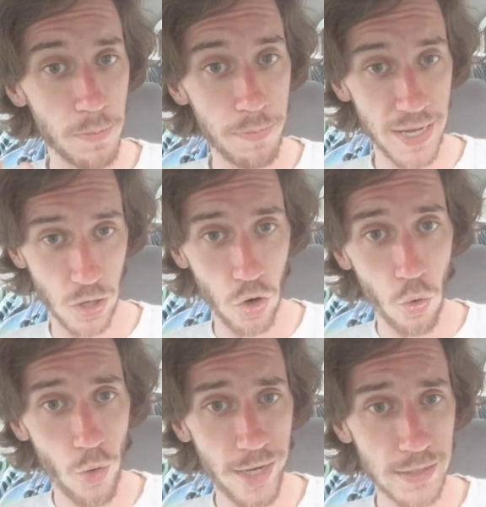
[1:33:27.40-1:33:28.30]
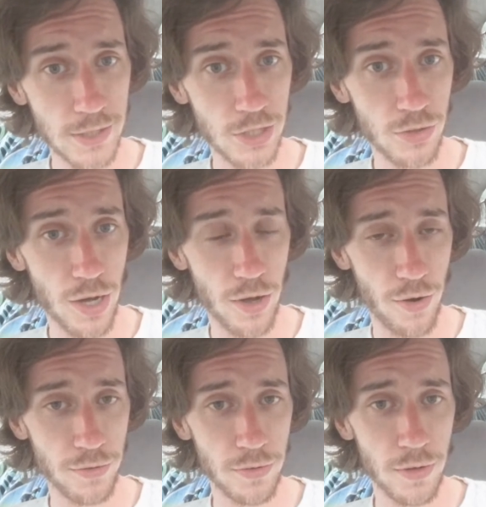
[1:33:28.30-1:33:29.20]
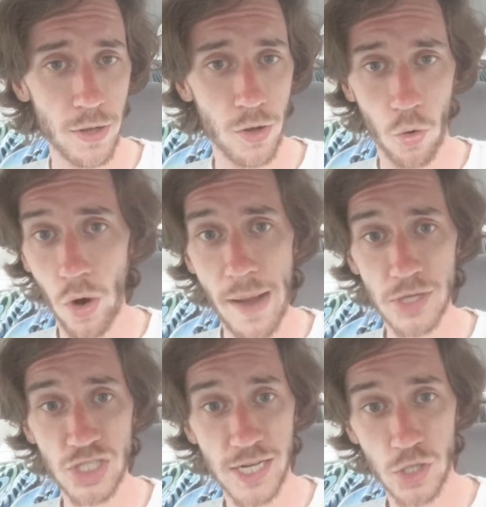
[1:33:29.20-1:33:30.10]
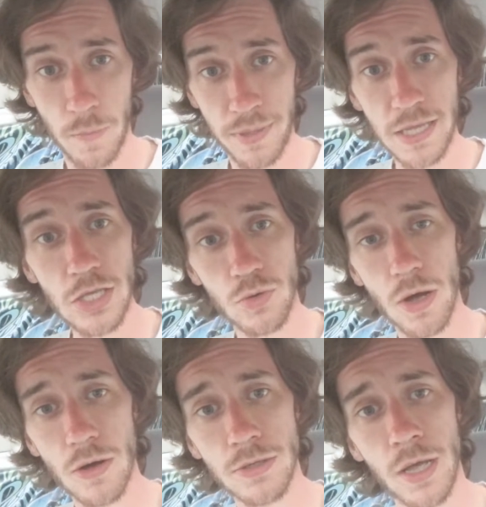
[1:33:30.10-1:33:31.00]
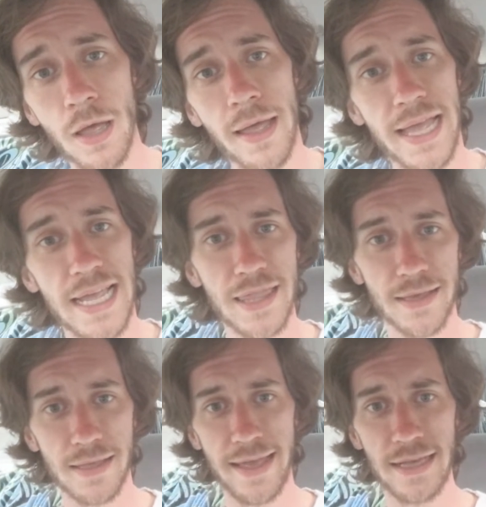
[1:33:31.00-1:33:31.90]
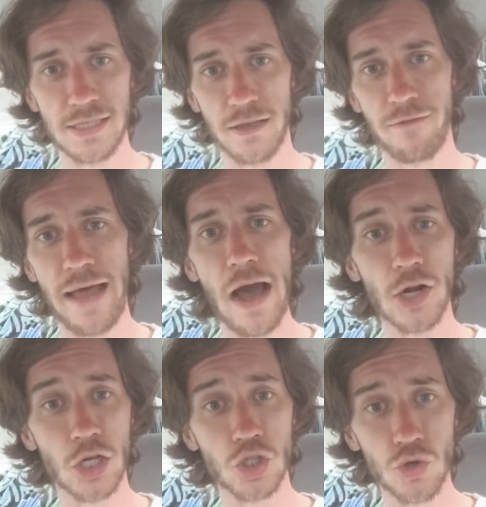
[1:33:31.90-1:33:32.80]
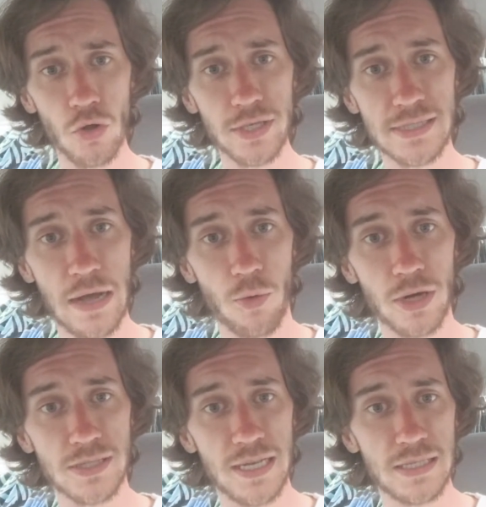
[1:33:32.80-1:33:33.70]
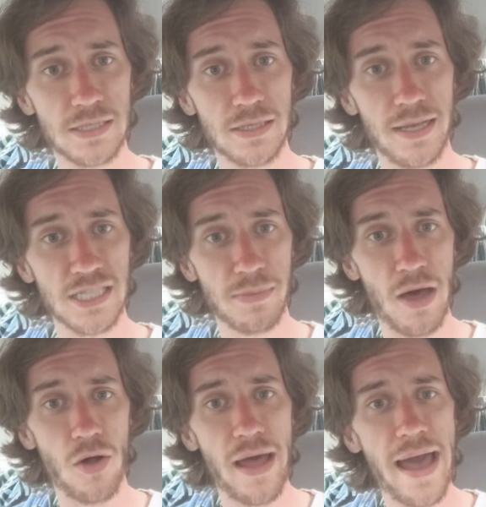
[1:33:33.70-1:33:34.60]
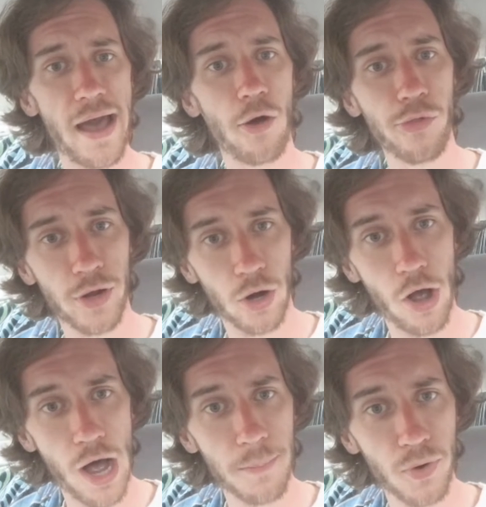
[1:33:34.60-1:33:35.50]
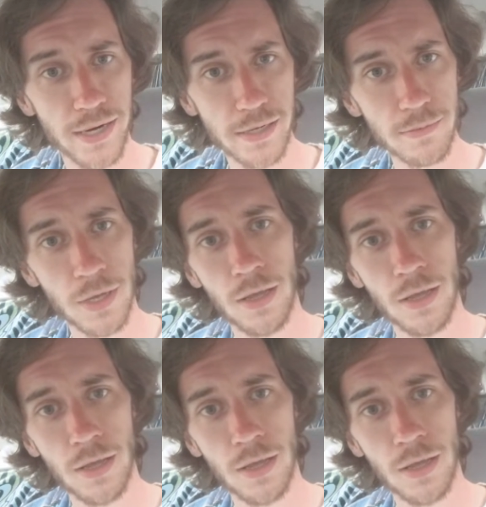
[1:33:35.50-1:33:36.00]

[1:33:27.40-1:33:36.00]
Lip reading: Bitcoins you own or how much XRP you own. In the case of how to control these networks, it's about how they're operated.